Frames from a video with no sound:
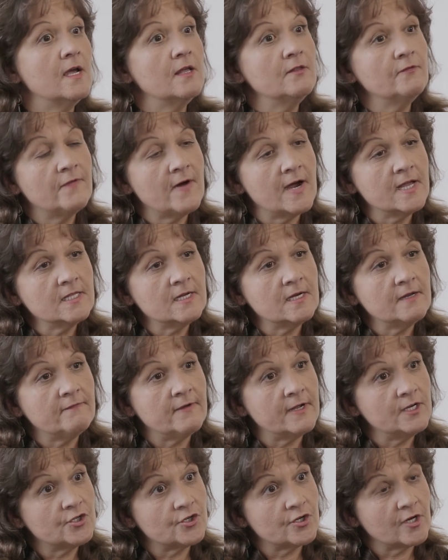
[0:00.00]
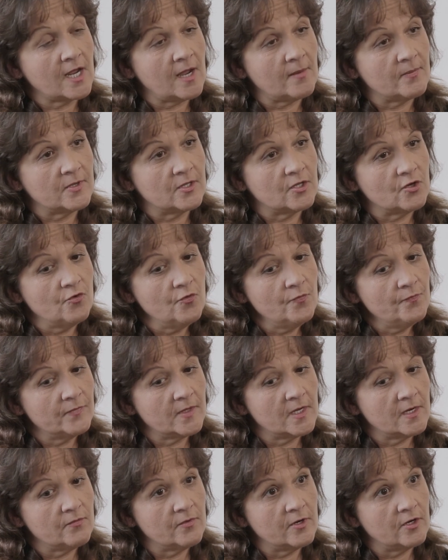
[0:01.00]
And finally, venture capital.
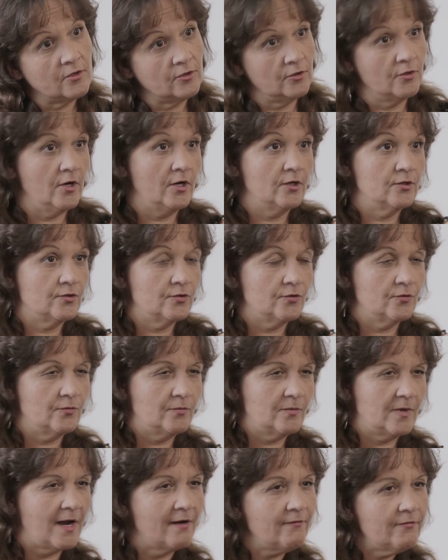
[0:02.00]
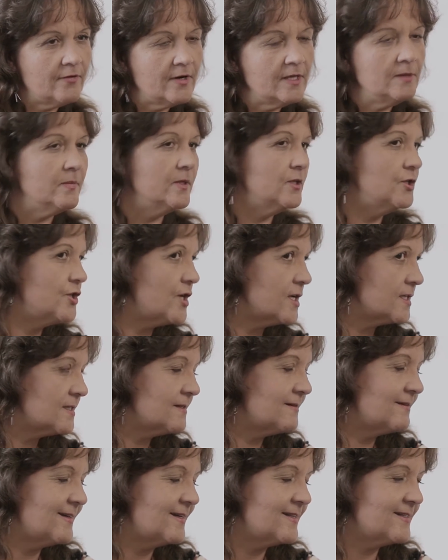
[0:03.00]
We're not going to cover it, but
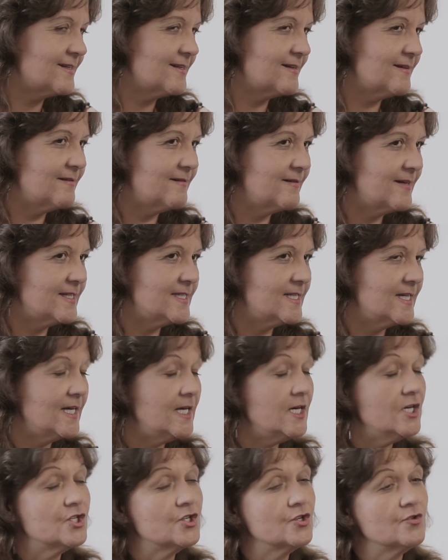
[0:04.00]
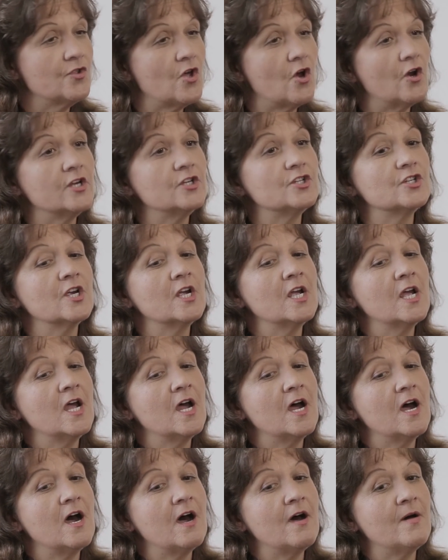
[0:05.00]
just as an initial knowledge,
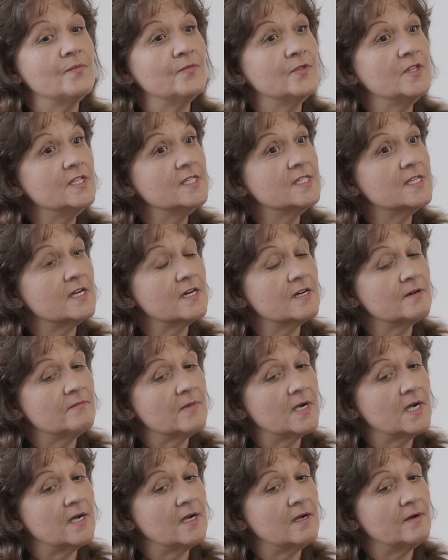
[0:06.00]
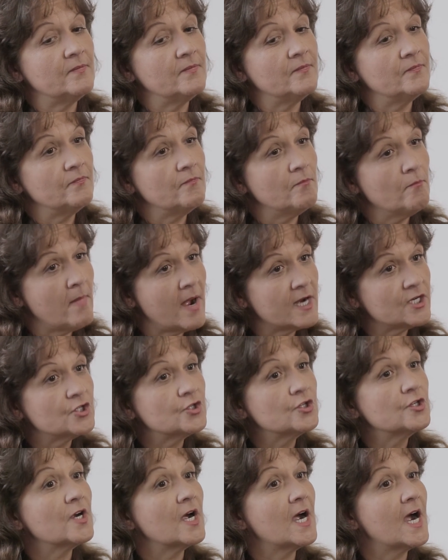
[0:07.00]
these are much
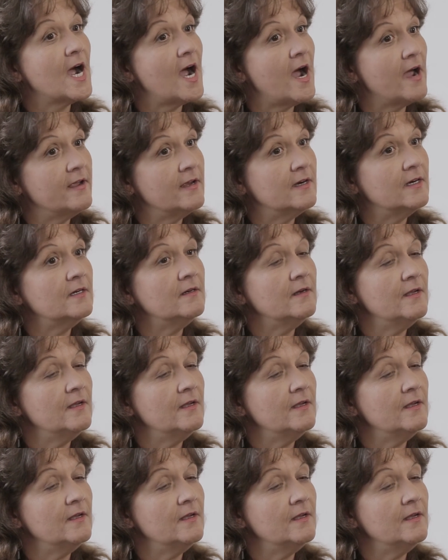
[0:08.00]
higher